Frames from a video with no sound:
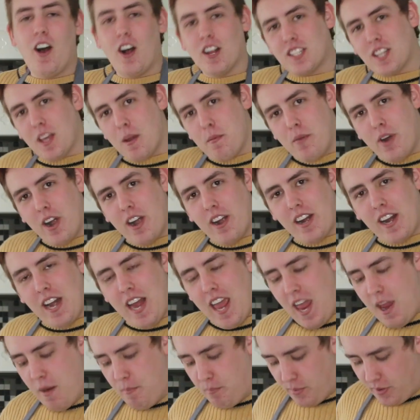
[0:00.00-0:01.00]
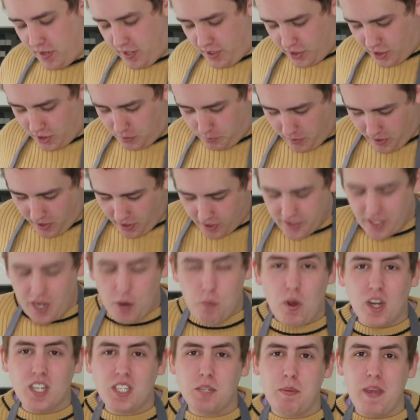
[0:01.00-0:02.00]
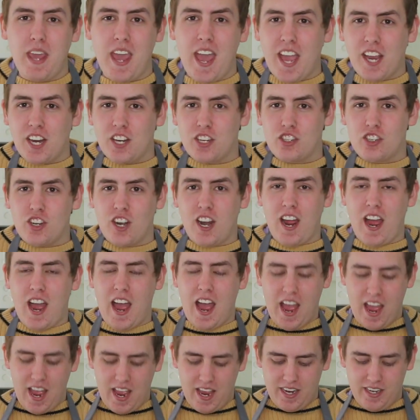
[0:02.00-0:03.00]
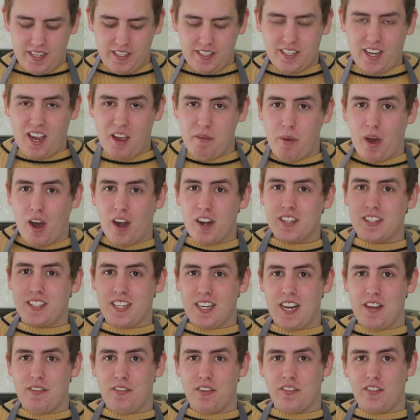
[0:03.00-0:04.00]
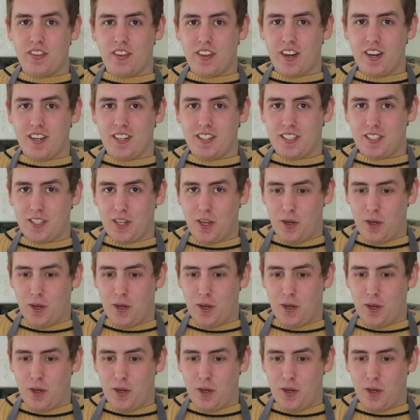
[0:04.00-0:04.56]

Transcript: also I'm wearing an apron just because I want to be extra and I'm honestly living for this.